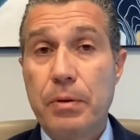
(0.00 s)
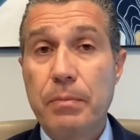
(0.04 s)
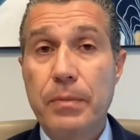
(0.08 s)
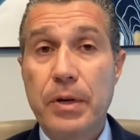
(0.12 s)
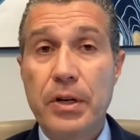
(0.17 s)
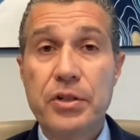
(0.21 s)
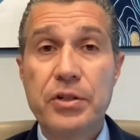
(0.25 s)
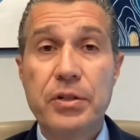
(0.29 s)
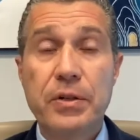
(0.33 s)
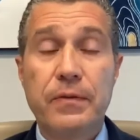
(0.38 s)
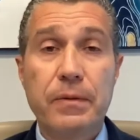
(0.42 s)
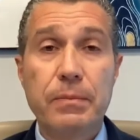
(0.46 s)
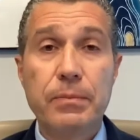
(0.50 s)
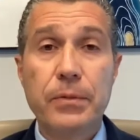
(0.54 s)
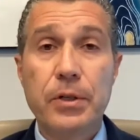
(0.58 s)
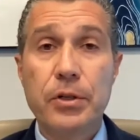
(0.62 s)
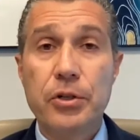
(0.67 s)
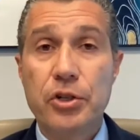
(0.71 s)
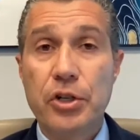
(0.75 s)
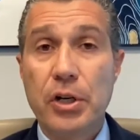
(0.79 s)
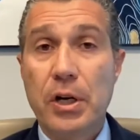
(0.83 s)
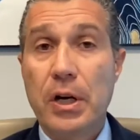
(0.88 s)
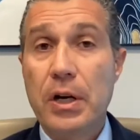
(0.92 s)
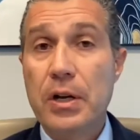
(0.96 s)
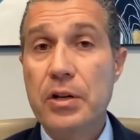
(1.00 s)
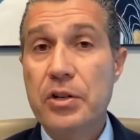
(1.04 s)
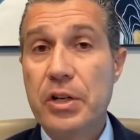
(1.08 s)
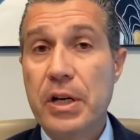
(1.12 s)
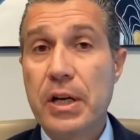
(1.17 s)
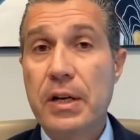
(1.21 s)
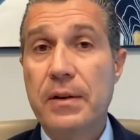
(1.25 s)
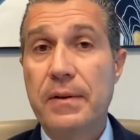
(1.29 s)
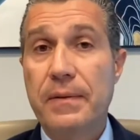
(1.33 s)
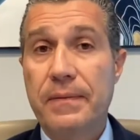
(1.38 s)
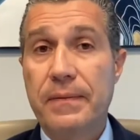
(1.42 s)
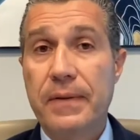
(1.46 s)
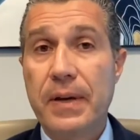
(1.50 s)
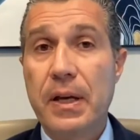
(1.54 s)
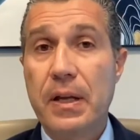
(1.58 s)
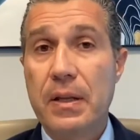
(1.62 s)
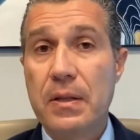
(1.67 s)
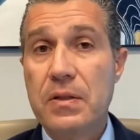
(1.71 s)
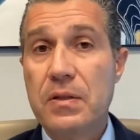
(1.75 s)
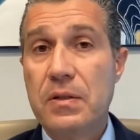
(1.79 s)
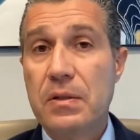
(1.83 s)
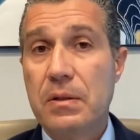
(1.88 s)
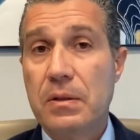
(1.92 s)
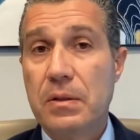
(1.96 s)
permission from the judge and
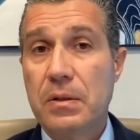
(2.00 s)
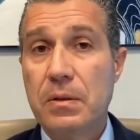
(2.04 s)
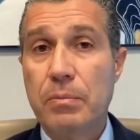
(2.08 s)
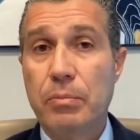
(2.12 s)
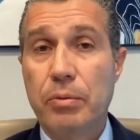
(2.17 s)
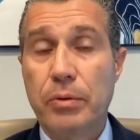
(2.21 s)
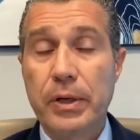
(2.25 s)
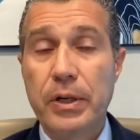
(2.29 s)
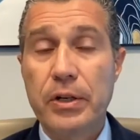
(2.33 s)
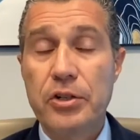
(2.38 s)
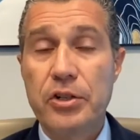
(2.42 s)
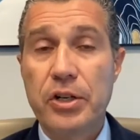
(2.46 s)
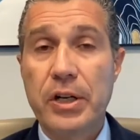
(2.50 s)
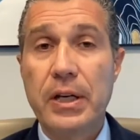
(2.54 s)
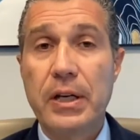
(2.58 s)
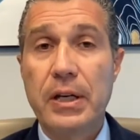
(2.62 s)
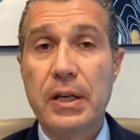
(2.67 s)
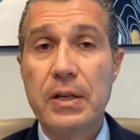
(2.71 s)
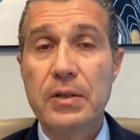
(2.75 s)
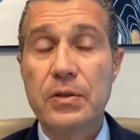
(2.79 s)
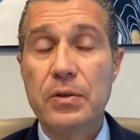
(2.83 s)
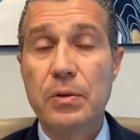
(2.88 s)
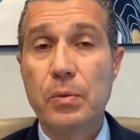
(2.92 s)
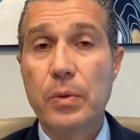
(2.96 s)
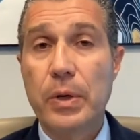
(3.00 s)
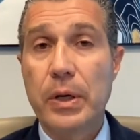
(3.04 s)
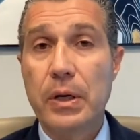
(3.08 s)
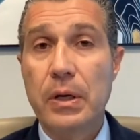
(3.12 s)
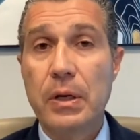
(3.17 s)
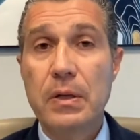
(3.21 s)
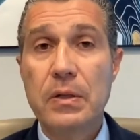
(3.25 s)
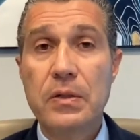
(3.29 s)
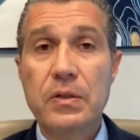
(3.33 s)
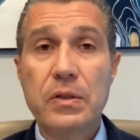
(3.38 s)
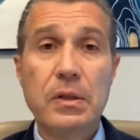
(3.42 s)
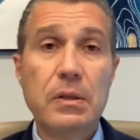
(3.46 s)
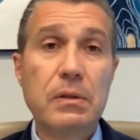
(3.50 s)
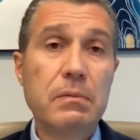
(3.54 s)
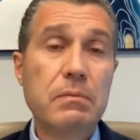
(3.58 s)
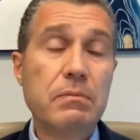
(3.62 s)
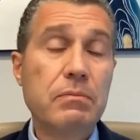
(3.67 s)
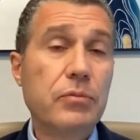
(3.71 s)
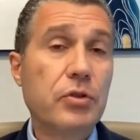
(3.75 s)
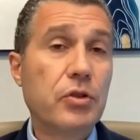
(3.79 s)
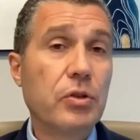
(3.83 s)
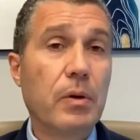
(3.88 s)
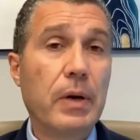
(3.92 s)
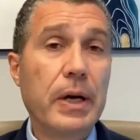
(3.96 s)
defense to bring jake as a witness and
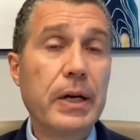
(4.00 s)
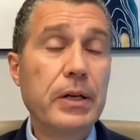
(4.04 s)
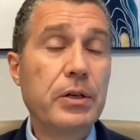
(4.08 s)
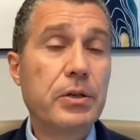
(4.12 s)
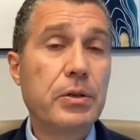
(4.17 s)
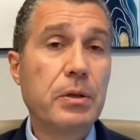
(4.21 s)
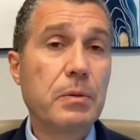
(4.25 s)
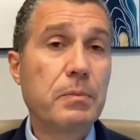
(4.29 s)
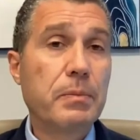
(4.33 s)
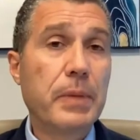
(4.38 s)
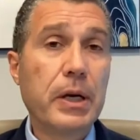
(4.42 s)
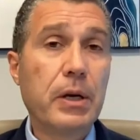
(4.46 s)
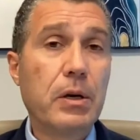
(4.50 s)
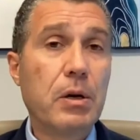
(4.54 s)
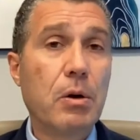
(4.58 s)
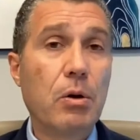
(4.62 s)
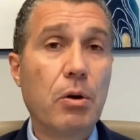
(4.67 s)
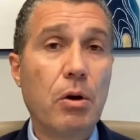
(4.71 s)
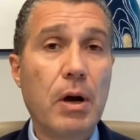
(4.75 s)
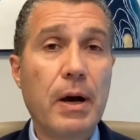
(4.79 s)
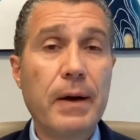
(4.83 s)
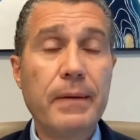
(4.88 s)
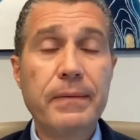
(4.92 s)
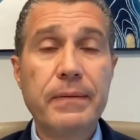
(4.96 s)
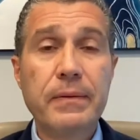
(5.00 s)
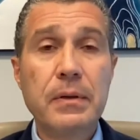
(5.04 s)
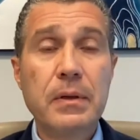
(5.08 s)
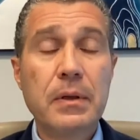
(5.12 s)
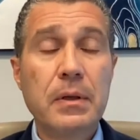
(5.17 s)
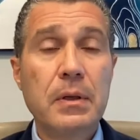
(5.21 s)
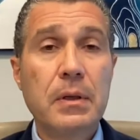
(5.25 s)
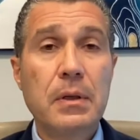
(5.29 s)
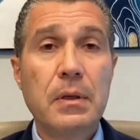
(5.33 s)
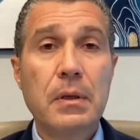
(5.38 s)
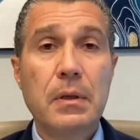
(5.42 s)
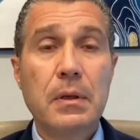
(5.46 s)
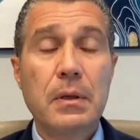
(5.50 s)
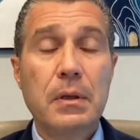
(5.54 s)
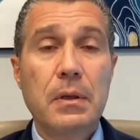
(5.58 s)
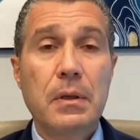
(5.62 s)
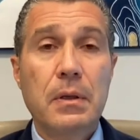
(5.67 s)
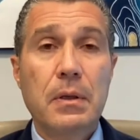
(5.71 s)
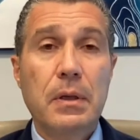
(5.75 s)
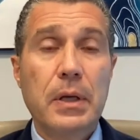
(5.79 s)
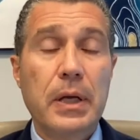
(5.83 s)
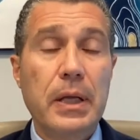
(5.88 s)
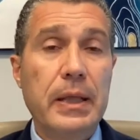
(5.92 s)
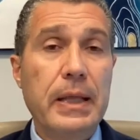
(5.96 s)
so i took my coat off
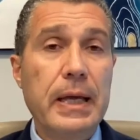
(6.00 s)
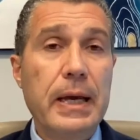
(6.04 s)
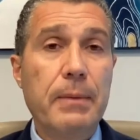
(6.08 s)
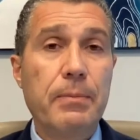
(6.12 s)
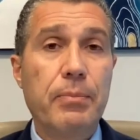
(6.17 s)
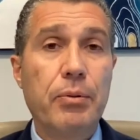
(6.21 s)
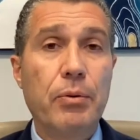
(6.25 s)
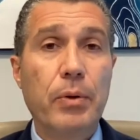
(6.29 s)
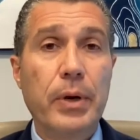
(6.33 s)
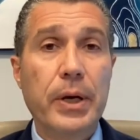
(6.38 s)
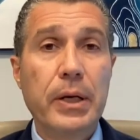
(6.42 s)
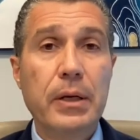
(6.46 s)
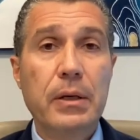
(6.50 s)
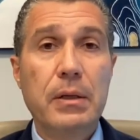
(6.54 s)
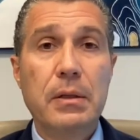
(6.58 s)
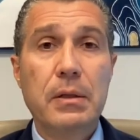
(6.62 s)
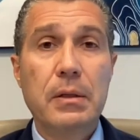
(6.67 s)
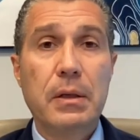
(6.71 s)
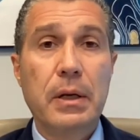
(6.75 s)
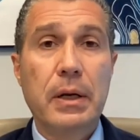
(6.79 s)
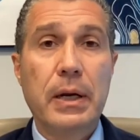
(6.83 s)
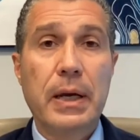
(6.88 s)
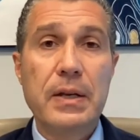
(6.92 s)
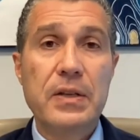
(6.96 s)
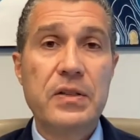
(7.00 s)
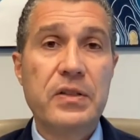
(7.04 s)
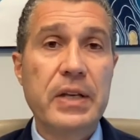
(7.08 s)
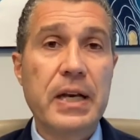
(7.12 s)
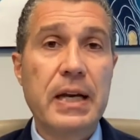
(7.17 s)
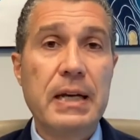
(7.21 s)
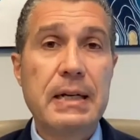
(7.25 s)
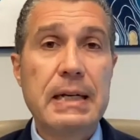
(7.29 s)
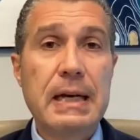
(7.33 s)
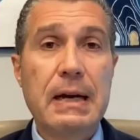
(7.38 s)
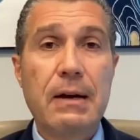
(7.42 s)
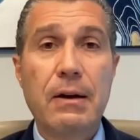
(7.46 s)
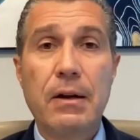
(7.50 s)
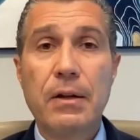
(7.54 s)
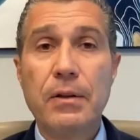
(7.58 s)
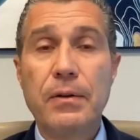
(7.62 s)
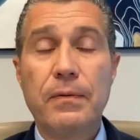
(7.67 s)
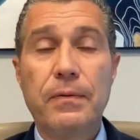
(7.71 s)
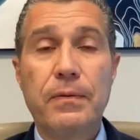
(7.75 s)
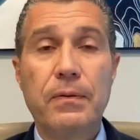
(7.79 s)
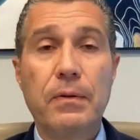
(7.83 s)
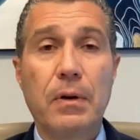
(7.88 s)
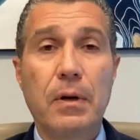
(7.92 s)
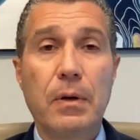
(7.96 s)
at that point and i sat down
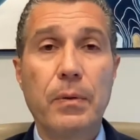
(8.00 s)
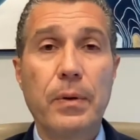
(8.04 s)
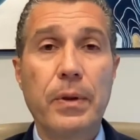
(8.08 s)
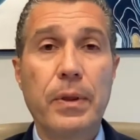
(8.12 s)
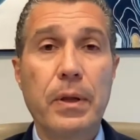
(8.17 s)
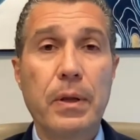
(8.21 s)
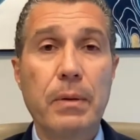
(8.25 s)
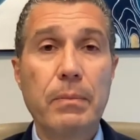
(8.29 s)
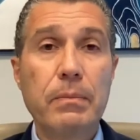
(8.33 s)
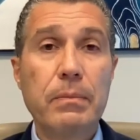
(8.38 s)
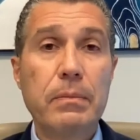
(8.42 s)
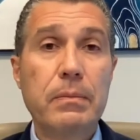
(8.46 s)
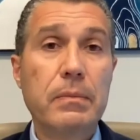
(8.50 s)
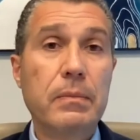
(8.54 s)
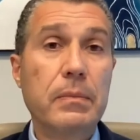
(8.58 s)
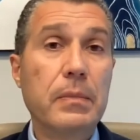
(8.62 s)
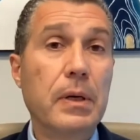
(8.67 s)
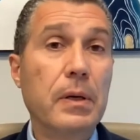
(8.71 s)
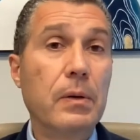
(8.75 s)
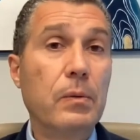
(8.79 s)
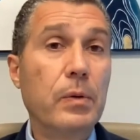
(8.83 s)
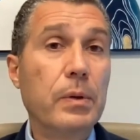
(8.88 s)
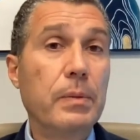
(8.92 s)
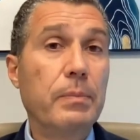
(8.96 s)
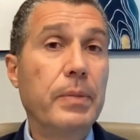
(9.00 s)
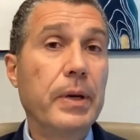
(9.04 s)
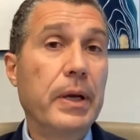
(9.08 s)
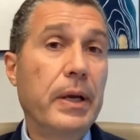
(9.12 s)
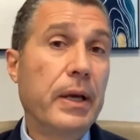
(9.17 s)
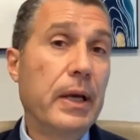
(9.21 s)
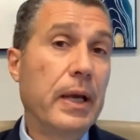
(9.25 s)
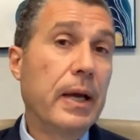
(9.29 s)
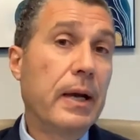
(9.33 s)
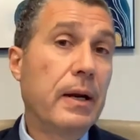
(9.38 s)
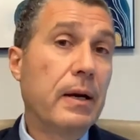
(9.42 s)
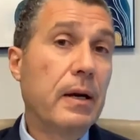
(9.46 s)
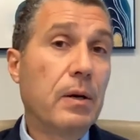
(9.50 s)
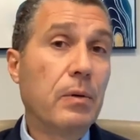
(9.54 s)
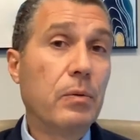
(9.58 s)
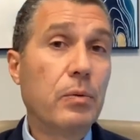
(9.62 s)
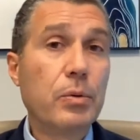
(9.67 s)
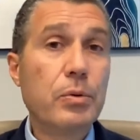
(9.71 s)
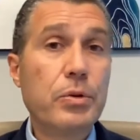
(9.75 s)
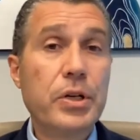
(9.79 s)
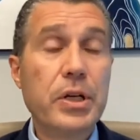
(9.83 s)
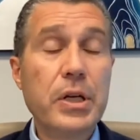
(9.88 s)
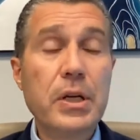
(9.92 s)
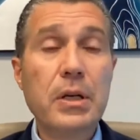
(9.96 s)
on the floor with him and we began our
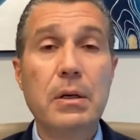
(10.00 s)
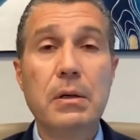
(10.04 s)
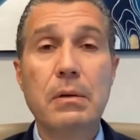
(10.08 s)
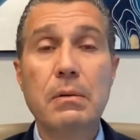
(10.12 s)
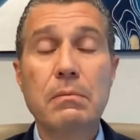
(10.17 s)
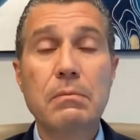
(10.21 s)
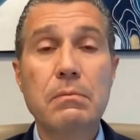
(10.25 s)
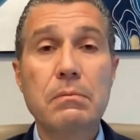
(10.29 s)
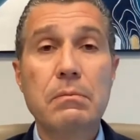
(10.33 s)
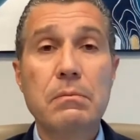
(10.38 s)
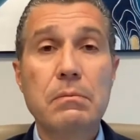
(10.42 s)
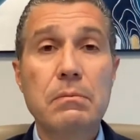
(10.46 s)
routine